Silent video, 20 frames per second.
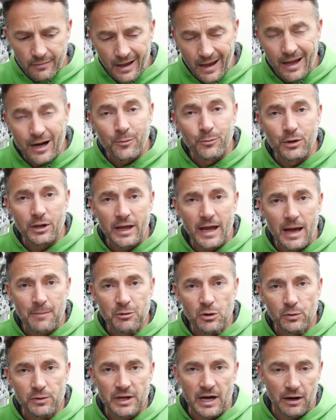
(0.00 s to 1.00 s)
and I'm real
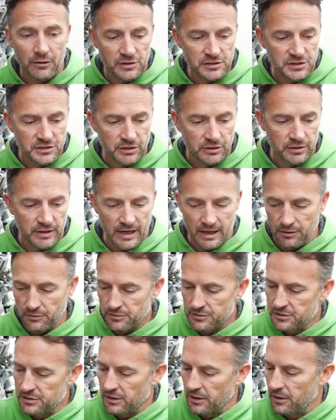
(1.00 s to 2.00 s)
happy with how this turned
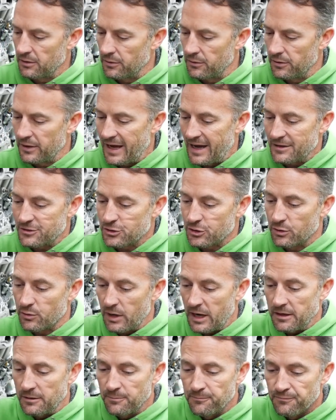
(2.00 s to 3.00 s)
out. So that's
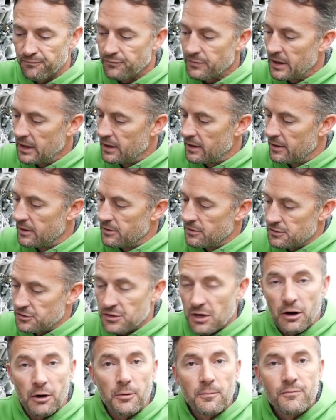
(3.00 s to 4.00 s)
great.
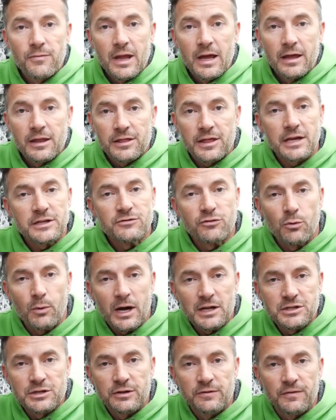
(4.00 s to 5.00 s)
So thanks for
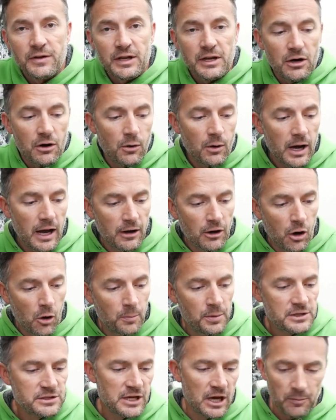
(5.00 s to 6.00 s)
watching the video. I
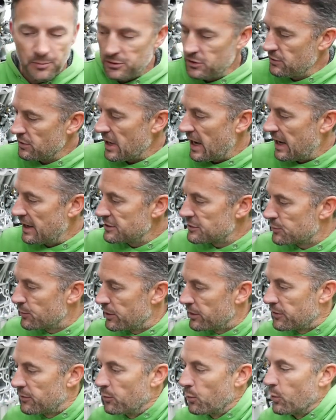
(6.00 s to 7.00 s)
hope it's helping you guys
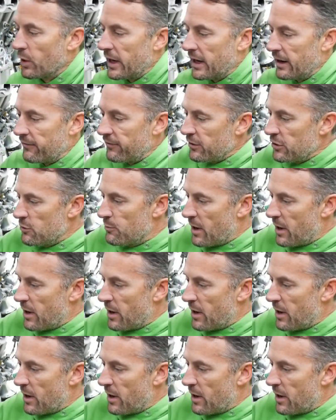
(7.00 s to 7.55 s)
with whatever you